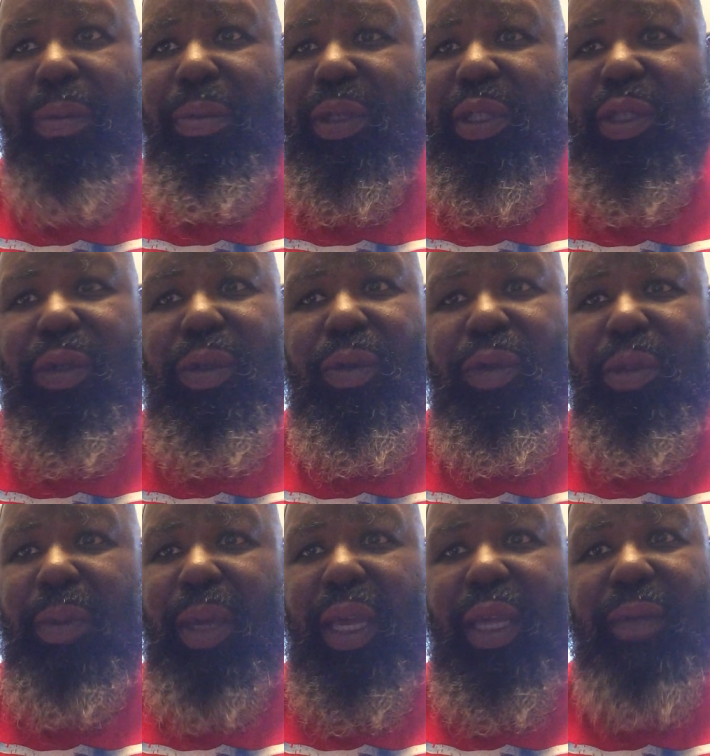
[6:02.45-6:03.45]
public
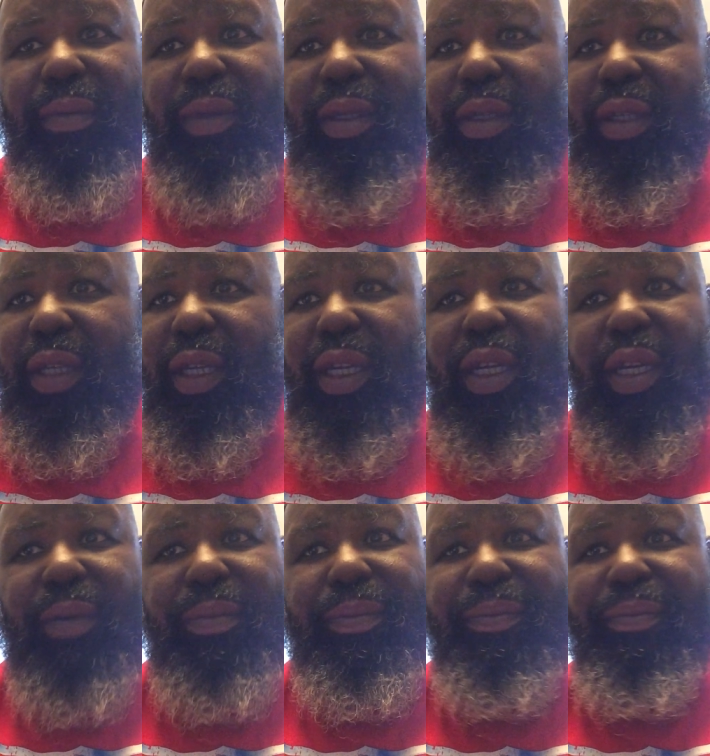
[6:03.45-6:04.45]
schools, man.
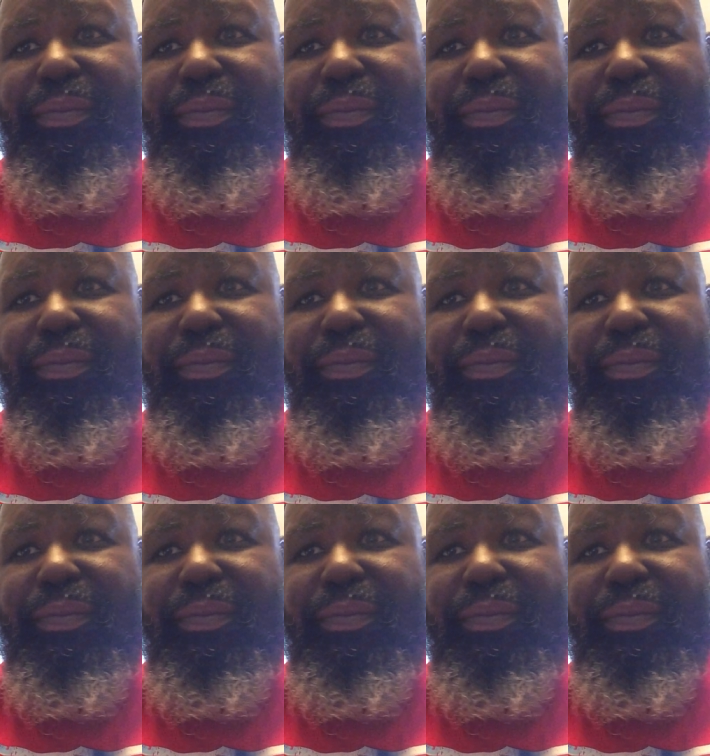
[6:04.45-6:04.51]
Um,